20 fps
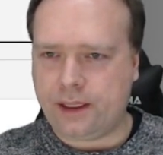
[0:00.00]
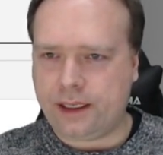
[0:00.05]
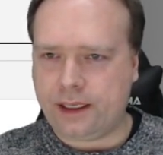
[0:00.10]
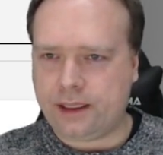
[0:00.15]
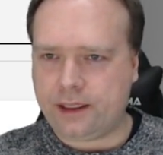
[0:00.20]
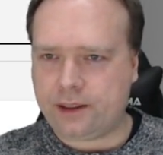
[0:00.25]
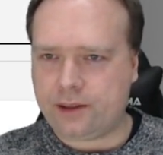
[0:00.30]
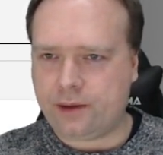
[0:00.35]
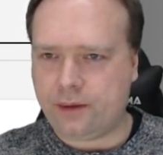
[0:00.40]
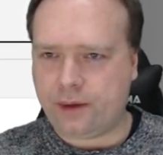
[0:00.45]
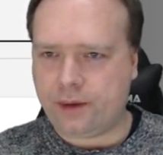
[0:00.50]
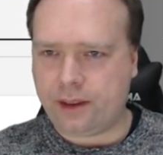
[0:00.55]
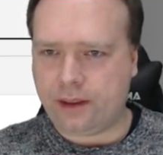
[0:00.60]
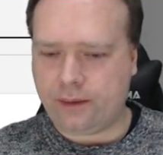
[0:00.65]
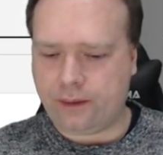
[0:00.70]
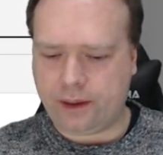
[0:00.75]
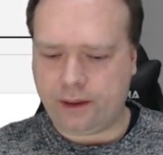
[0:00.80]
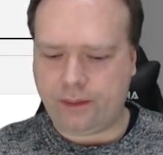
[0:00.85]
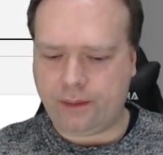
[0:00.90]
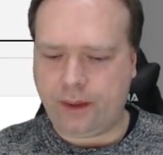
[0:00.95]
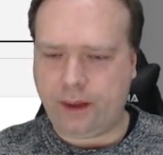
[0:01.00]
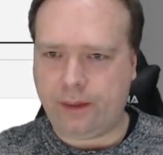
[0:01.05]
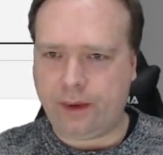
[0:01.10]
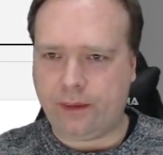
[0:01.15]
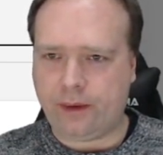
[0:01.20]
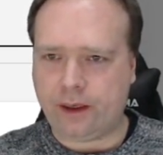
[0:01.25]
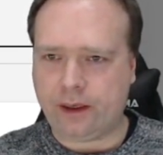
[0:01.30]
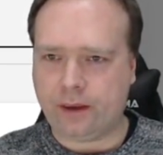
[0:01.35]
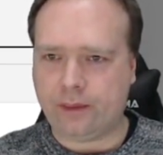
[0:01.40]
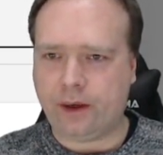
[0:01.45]
what else do I want? Maybe
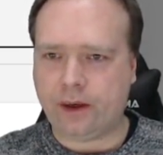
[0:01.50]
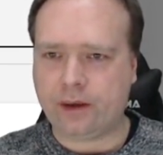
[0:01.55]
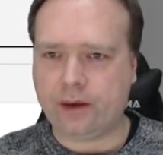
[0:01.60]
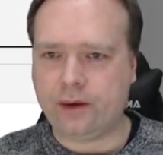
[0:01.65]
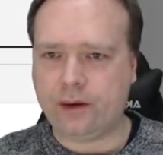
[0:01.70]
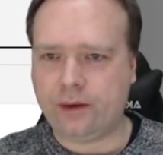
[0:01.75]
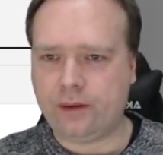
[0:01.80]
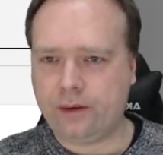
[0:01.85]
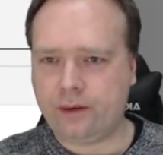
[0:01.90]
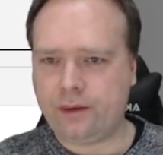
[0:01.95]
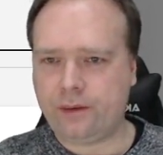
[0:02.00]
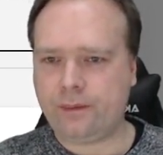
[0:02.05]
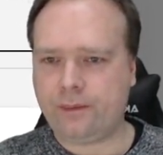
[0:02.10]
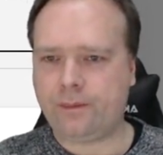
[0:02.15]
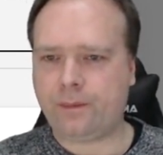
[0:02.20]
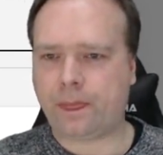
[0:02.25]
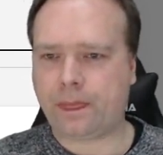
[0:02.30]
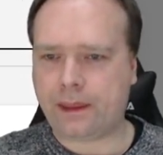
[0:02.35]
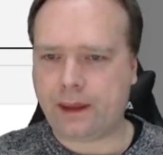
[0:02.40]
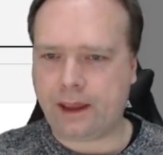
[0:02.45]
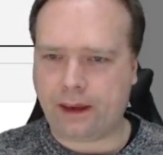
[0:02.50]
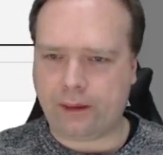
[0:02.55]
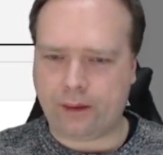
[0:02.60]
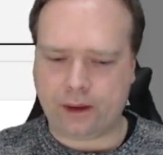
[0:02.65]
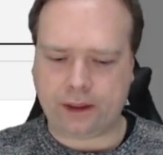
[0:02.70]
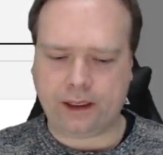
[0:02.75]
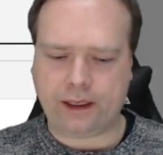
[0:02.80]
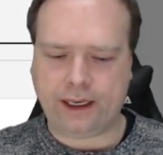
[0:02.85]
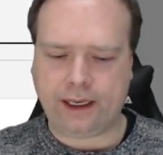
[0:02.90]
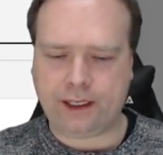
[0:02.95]
I want a Mongo. I
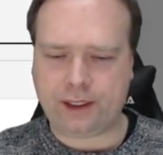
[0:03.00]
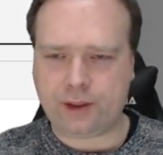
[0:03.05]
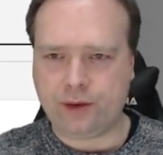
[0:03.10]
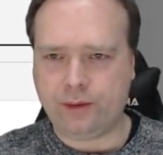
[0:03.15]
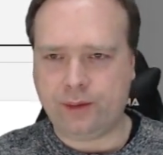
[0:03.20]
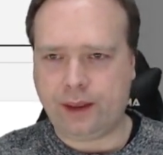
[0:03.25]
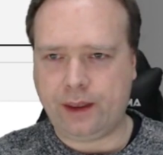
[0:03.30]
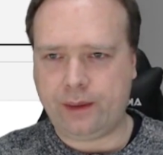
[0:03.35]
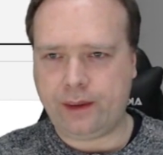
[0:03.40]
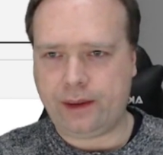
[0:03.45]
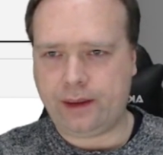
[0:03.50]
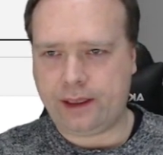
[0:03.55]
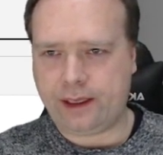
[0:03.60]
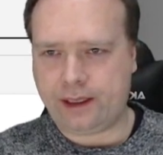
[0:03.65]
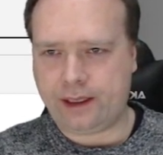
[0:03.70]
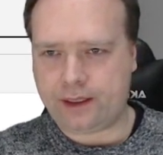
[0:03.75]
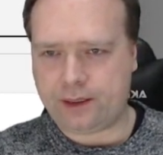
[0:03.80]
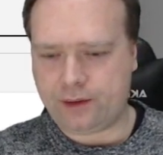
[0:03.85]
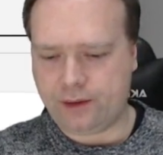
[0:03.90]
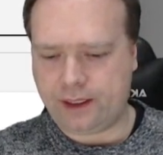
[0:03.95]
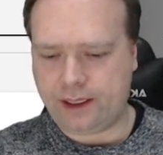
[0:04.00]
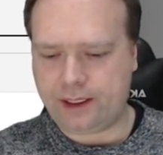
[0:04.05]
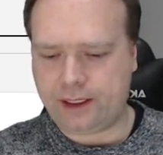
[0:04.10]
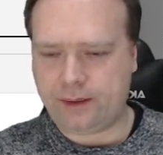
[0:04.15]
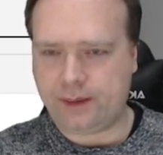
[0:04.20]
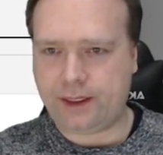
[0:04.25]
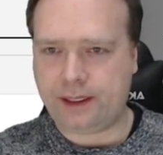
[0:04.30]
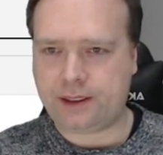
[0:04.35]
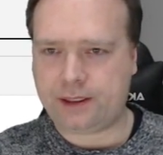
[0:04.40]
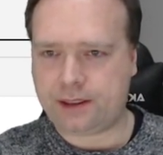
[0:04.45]
want a H2 maybe, a H2
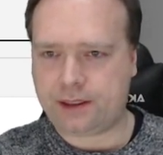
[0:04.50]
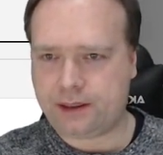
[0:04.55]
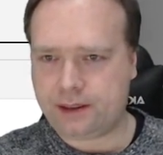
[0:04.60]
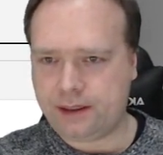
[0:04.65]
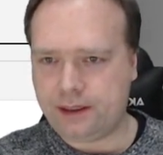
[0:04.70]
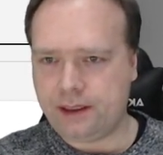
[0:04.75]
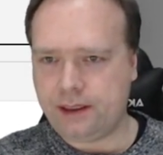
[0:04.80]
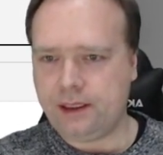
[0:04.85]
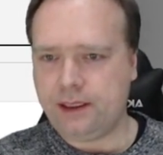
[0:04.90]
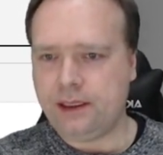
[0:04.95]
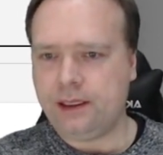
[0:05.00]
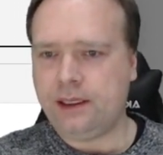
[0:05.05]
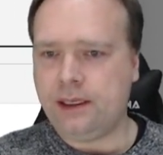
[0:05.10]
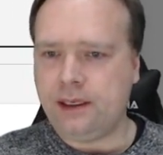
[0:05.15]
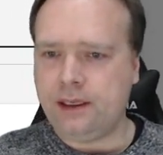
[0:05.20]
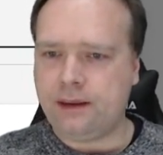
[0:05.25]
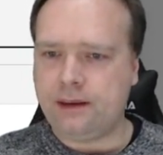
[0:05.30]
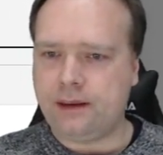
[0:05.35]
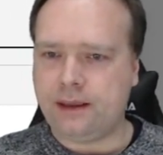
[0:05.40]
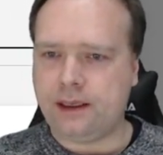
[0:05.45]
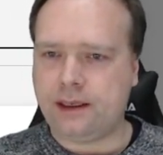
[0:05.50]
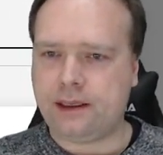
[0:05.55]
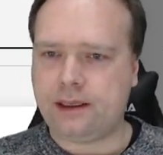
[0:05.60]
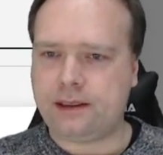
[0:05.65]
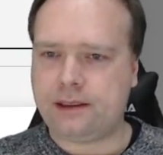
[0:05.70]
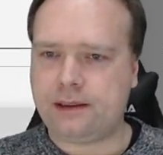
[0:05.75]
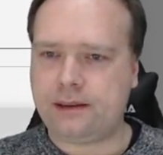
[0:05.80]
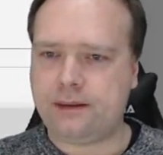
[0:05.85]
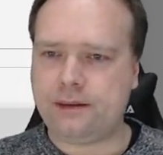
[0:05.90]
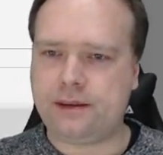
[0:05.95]
database. Then
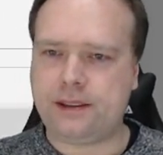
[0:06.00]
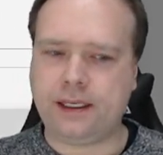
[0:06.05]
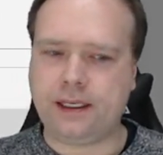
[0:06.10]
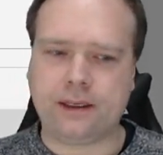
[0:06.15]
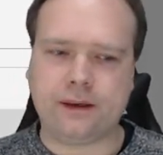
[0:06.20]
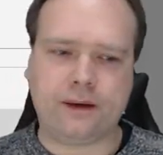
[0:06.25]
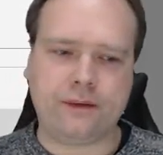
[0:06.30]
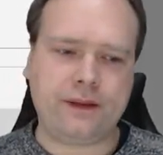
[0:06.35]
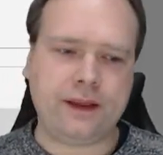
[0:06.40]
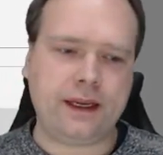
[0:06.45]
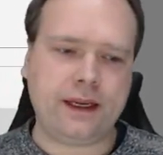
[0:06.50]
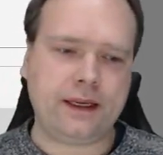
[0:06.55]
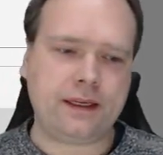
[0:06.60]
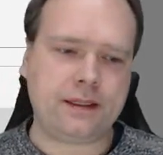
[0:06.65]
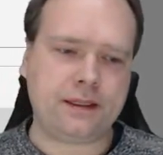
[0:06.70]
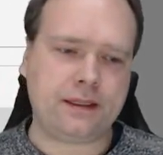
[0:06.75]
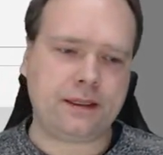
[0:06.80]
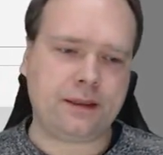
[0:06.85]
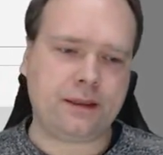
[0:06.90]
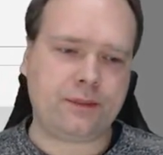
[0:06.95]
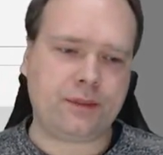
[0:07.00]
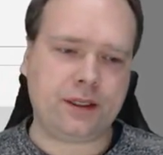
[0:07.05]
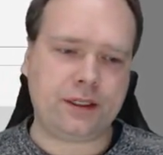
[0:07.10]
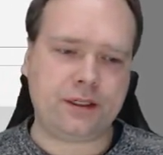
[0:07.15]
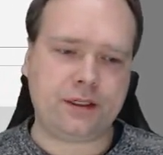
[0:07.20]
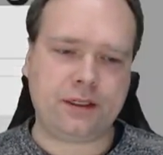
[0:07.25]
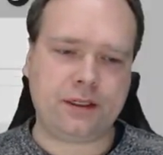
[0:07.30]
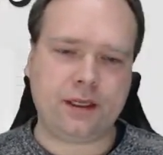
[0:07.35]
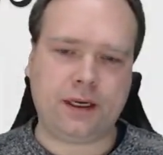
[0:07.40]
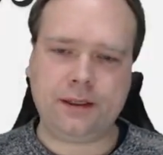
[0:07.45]
I take off that. I
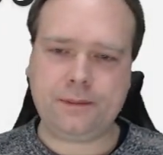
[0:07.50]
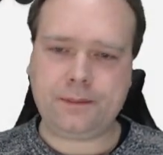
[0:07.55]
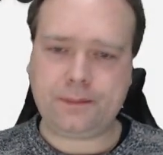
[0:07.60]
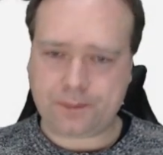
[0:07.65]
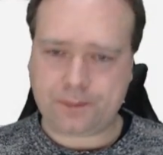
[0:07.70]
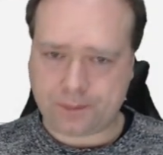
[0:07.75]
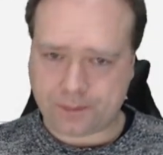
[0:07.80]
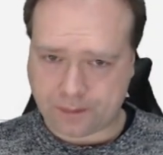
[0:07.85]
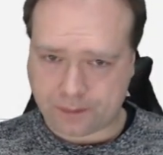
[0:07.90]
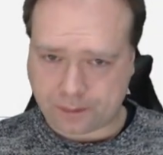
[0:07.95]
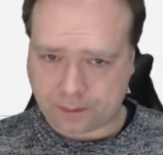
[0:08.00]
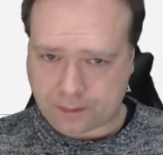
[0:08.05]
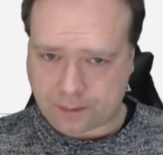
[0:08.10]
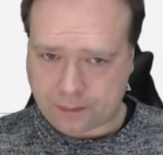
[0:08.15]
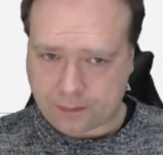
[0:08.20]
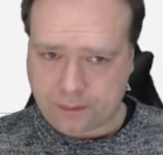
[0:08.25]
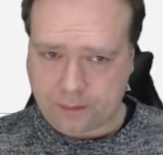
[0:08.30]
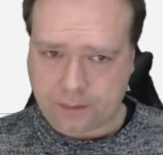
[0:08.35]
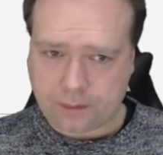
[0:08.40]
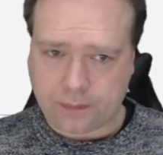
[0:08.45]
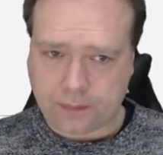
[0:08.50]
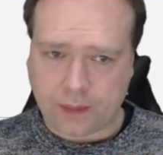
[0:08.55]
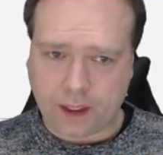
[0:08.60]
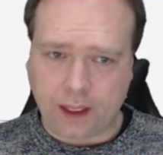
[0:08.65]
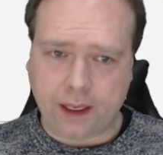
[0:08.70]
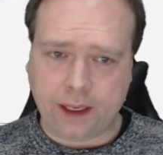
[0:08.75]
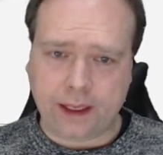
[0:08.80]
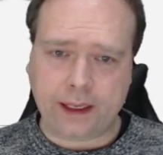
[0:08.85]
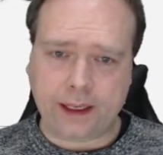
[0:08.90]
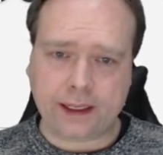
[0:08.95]
press done,
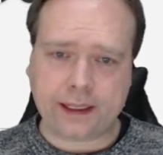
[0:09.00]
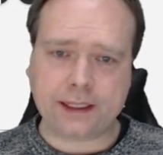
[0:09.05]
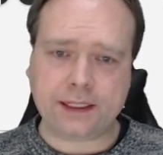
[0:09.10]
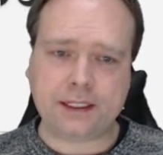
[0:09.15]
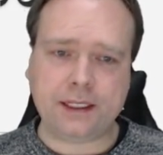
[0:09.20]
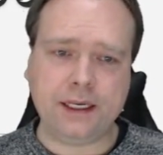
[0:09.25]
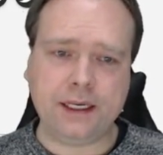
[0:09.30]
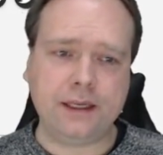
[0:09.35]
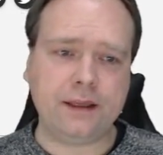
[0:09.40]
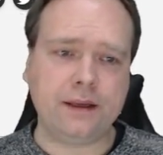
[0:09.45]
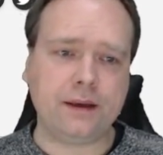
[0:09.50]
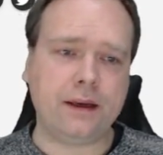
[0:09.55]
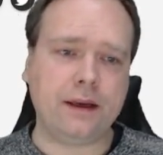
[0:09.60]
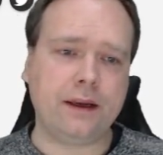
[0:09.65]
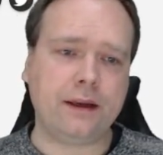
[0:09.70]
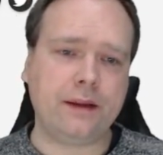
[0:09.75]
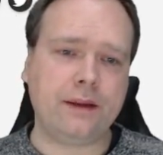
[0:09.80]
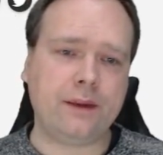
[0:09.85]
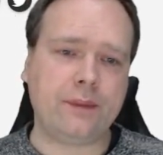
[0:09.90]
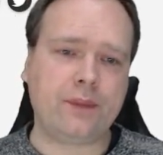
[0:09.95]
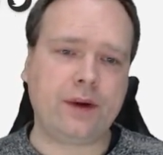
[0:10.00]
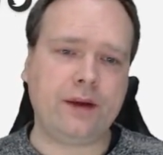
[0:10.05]
and then I can see the